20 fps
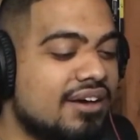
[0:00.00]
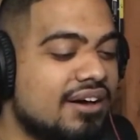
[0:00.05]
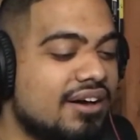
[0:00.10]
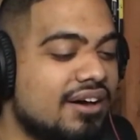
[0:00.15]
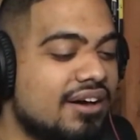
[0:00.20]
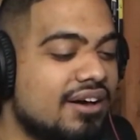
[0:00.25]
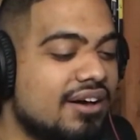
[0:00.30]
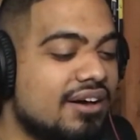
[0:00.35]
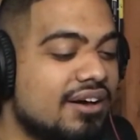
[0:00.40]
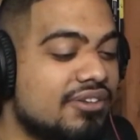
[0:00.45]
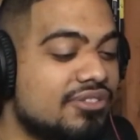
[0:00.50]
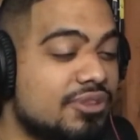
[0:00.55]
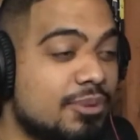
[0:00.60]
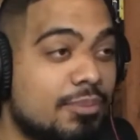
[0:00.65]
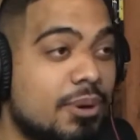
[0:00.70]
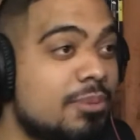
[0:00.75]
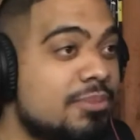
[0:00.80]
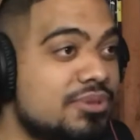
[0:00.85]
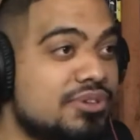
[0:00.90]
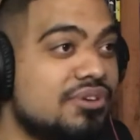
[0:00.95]
the
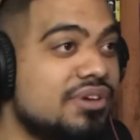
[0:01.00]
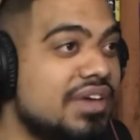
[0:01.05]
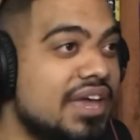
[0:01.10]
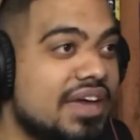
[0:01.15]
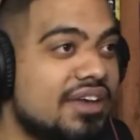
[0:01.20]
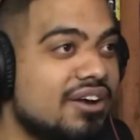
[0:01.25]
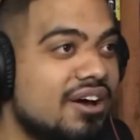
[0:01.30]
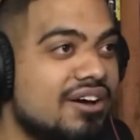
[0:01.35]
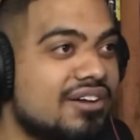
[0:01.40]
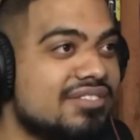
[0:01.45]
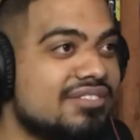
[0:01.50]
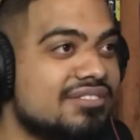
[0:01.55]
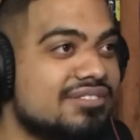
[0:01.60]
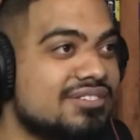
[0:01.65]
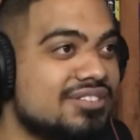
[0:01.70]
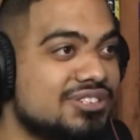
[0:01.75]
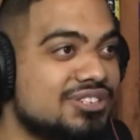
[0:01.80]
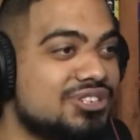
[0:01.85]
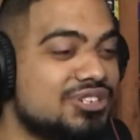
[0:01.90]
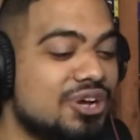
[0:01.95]
moment you get on
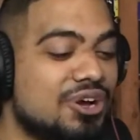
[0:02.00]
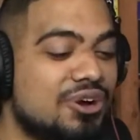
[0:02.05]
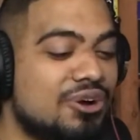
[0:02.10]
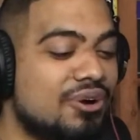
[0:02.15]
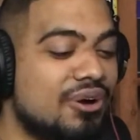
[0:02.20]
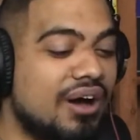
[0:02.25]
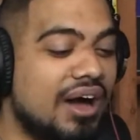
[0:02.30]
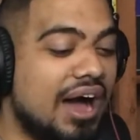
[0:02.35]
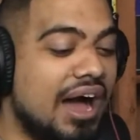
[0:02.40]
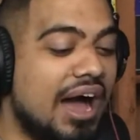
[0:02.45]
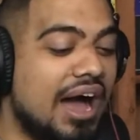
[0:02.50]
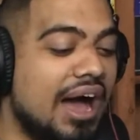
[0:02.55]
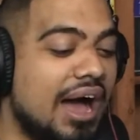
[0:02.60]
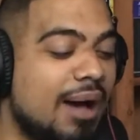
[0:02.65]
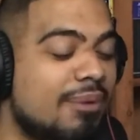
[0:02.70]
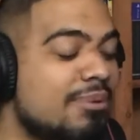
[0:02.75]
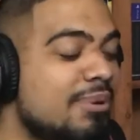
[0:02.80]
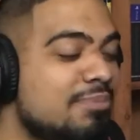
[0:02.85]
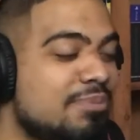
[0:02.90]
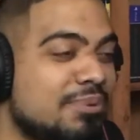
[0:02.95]
the show,
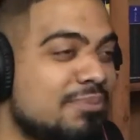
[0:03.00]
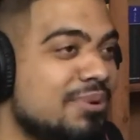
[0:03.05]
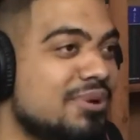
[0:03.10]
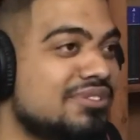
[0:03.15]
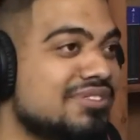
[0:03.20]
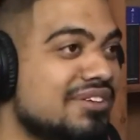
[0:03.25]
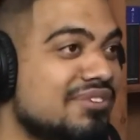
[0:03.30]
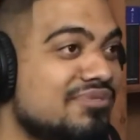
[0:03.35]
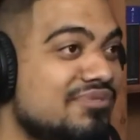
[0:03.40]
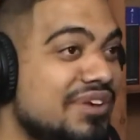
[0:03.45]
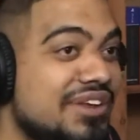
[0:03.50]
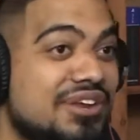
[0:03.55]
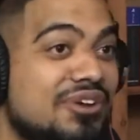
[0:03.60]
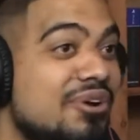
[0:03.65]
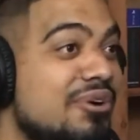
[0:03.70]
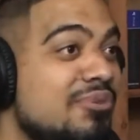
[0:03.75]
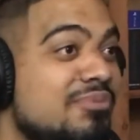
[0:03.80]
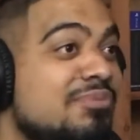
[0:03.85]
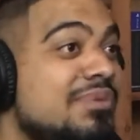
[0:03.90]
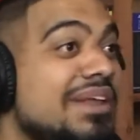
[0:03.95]
I'm gonna promote the
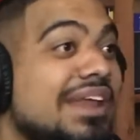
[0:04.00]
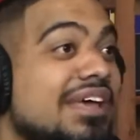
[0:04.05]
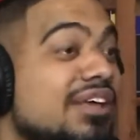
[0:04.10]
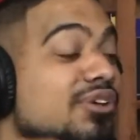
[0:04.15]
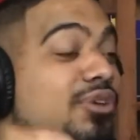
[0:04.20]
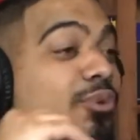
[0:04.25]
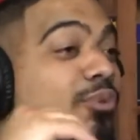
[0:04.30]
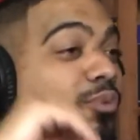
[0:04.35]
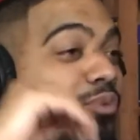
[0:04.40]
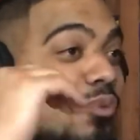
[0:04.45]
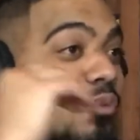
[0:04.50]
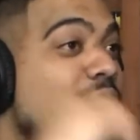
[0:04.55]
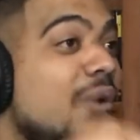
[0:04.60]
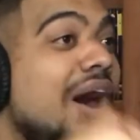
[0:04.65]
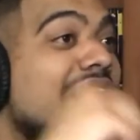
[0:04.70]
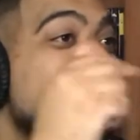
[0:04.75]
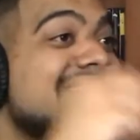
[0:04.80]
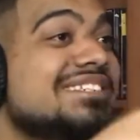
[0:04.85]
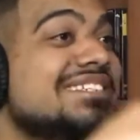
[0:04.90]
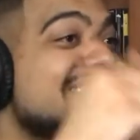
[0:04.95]
video and be like,
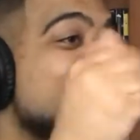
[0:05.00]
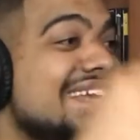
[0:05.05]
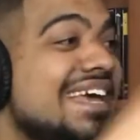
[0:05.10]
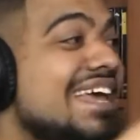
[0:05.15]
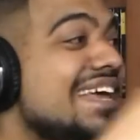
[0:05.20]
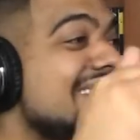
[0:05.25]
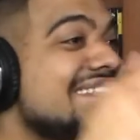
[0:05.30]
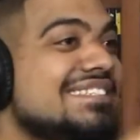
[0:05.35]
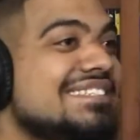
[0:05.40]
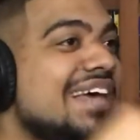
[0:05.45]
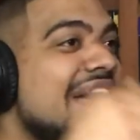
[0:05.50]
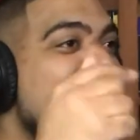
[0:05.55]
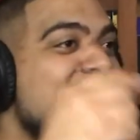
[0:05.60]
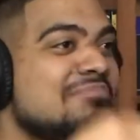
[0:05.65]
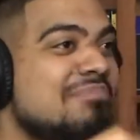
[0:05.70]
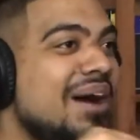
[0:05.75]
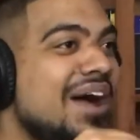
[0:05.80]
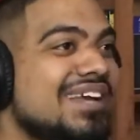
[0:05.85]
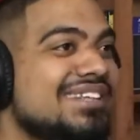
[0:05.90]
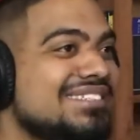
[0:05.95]
watch his
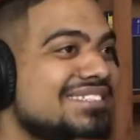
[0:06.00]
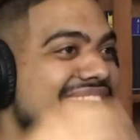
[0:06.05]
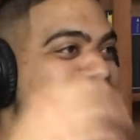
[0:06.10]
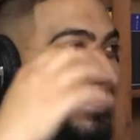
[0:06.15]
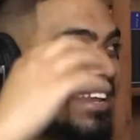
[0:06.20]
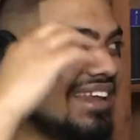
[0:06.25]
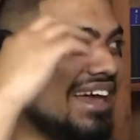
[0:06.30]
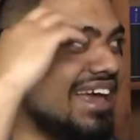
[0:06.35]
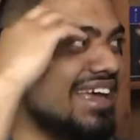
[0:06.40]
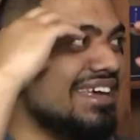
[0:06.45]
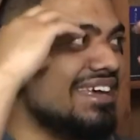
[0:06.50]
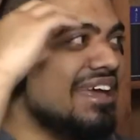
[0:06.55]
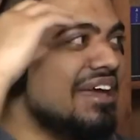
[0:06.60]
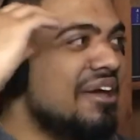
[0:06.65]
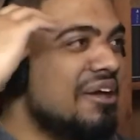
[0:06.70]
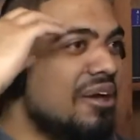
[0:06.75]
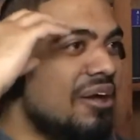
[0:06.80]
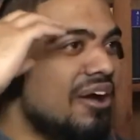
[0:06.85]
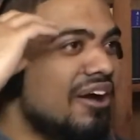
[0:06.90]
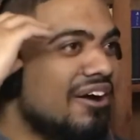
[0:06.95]
inside mindset, like
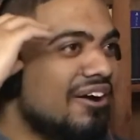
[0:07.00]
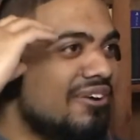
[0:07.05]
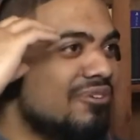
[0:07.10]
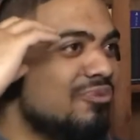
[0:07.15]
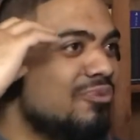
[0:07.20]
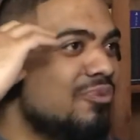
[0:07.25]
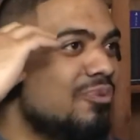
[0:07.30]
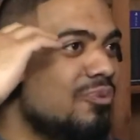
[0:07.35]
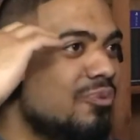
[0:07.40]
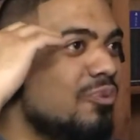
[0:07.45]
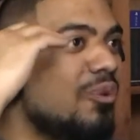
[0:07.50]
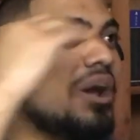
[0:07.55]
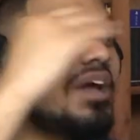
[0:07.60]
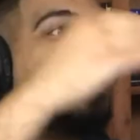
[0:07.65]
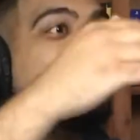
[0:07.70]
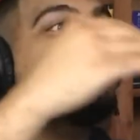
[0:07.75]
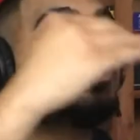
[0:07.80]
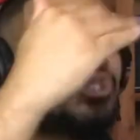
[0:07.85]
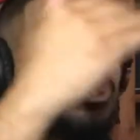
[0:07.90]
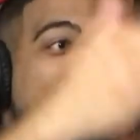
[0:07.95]

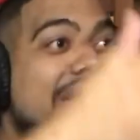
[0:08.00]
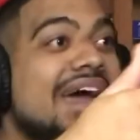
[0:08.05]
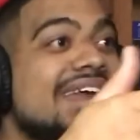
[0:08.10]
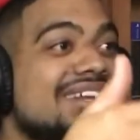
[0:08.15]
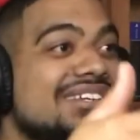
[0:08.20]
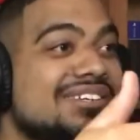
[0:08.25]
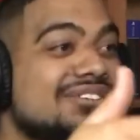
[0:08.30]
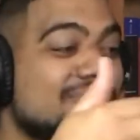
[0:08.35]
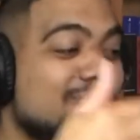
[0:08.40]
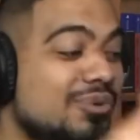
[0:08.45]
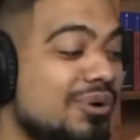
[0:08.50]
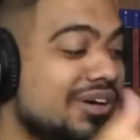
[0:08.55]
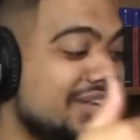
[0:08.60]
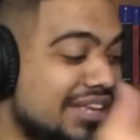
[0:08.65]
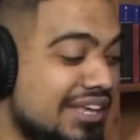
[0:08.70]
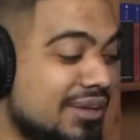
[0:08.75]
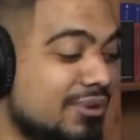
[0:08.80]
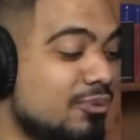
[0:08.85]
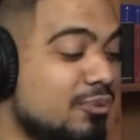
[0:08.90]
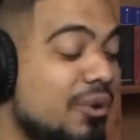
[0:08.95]
what
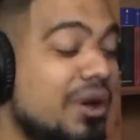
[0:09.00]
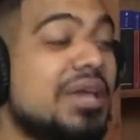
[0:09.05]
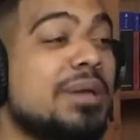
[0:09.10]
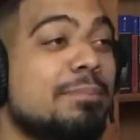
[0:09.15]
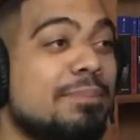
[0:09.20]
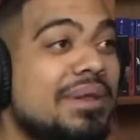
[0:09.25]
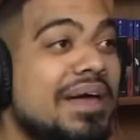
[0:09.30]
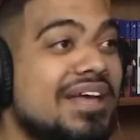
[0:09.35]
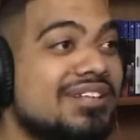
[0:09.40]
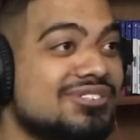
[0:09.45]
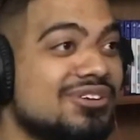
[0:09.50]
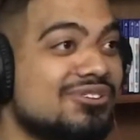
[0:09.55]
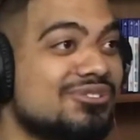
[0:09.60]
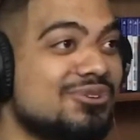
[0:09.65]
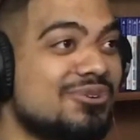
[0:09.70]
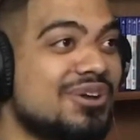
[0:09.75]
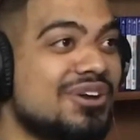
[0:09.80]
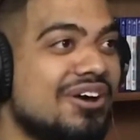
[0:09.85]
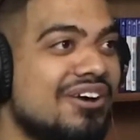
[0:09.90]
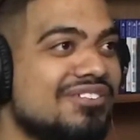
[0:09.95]
he plans on
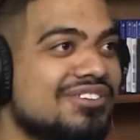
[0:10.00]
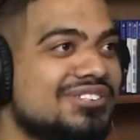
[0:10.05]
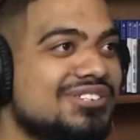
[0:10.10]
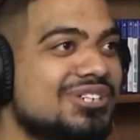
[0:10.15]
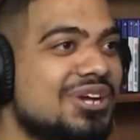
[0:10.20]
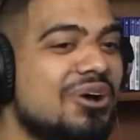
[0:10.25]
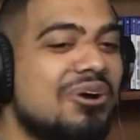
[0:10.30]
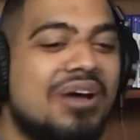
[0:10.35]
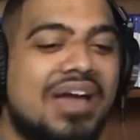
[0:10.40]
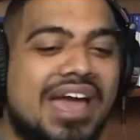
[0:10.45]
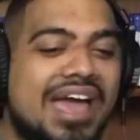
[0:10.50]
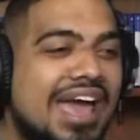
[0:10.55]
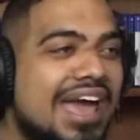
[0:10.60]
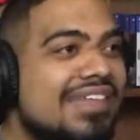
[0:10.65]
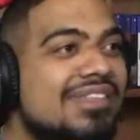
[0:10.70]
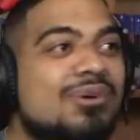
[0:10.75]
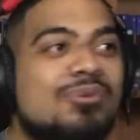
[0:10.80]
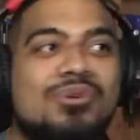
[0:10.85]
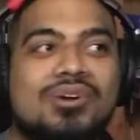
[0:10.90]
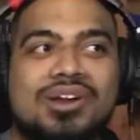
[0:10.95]
doing on the show,
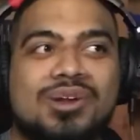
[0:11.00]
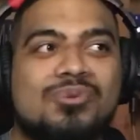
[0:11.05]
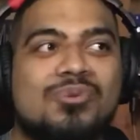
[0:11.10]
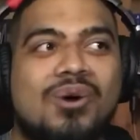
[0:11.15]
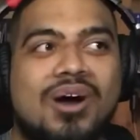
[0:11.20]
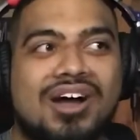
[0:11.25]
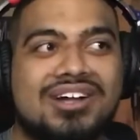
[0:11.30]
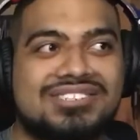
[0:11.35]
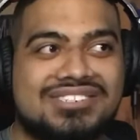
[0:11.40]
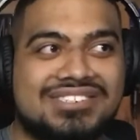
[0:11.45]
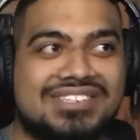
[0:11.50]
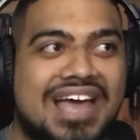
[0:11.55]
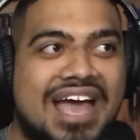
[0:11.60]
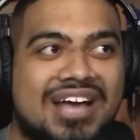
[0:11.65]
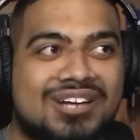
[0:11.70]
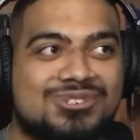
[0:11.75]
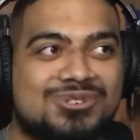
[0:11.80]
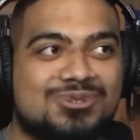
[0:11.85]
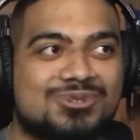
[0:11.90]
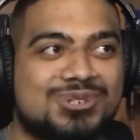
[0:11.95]
and then we're gonna watch the
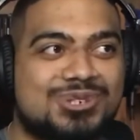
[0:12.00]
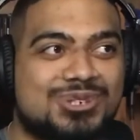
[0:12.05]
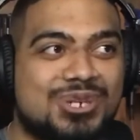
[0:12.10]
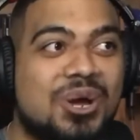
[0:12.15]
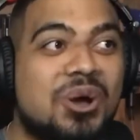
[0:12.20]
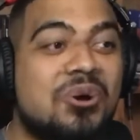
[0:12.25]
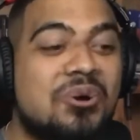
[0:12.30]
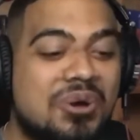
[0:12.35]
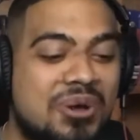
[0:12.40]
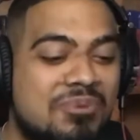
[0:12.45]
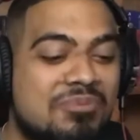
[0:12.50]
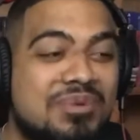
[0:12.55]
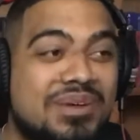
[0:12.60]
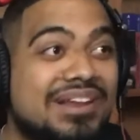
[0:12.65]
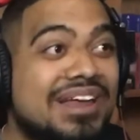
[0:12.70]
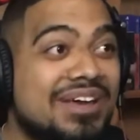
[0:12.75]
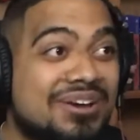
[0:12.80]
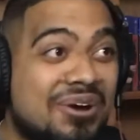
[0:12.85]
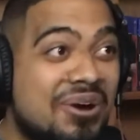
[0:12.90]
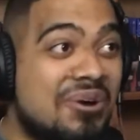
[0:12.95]
actual show and be
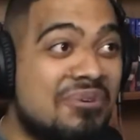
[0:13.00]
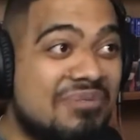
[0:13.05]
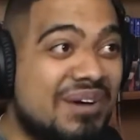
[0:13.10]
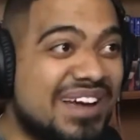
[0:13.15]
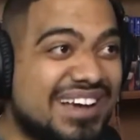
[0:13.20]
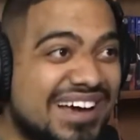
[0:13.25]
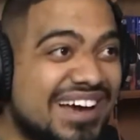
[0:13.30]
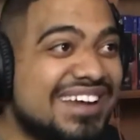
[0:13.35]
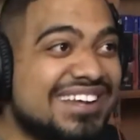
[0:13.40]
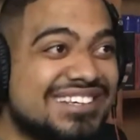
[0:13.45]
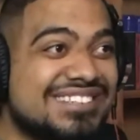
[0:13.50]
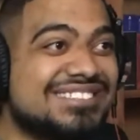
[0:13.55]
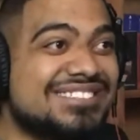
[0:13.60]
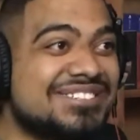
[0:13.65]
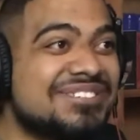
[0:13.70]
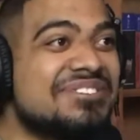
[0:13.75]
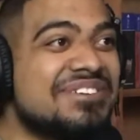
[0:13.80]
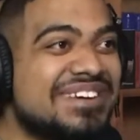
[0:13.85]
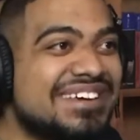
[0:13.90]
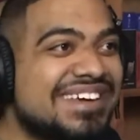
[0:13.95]
like, oh my god, he's
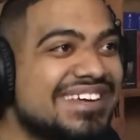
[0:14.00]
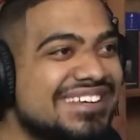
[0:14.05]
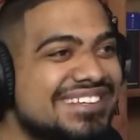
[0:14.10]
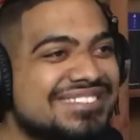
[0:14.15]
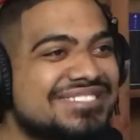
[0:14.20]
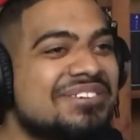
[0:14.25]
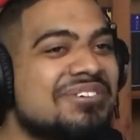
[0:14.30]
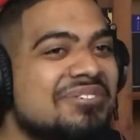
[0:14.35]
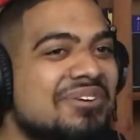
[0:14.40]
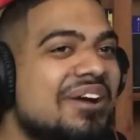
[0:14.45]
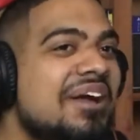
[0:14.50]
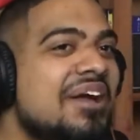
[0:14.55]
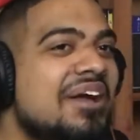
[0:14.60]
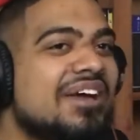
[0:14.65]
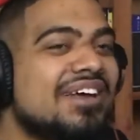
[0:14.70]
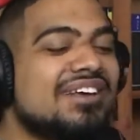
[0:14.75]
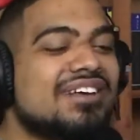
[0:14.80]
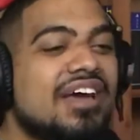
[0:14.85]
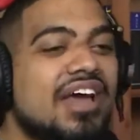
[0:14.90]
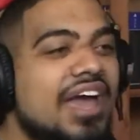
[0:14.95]
doing
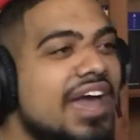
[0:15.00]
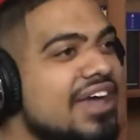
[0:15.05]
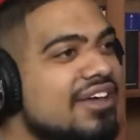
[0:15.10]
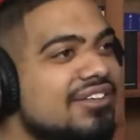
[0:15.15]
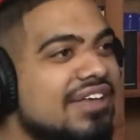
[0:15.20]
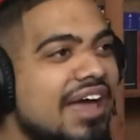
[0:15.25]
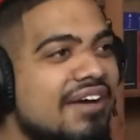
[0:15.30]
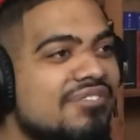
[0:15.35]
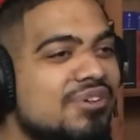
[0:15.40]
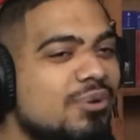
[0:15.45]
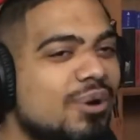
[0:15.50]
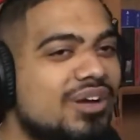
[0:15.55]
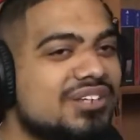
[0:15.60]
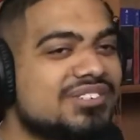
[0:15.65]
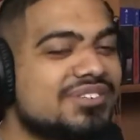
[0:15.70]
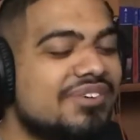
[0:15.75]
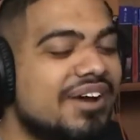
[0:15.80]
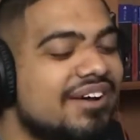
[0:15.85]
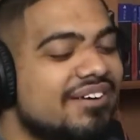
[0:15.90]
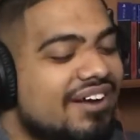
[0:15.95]
it. Hey, have you watched
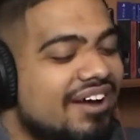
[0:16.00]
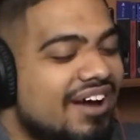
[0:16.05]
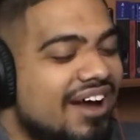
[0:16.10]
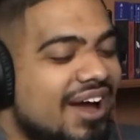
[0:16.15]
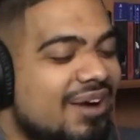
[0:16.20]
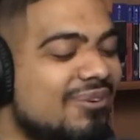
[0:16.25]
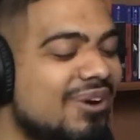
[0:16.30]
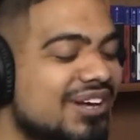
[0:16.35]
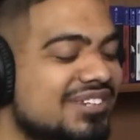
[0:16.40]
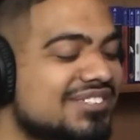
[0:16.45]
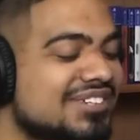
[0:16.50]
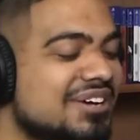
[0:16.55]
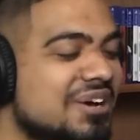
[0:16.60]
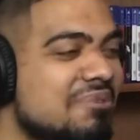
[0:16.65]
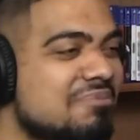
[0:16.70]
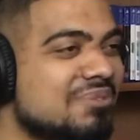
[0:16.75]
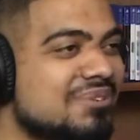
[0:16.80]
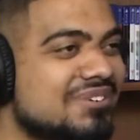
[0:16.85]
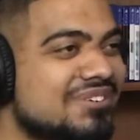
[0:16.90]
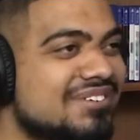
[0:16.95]
Survivor? Oh, I watched a
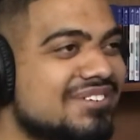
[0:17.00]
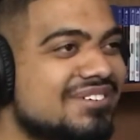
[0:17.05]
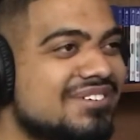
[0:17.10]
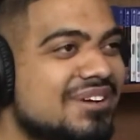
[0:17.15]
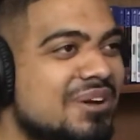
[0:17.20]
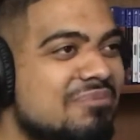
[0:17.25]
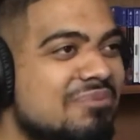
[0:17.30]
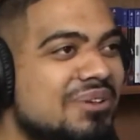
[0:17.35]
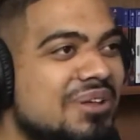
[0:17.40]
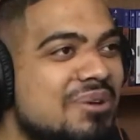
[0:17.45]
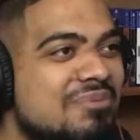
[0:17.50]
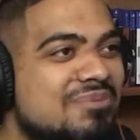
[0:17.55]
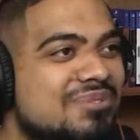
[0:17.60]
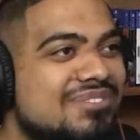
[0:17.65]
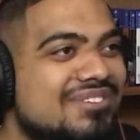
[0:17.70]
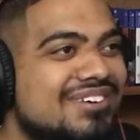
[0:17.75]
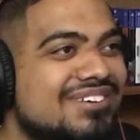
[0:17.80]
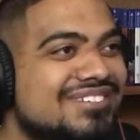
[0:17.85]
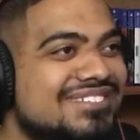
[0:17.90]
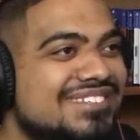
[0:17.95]
couple
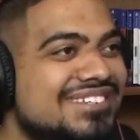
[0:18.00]
episodes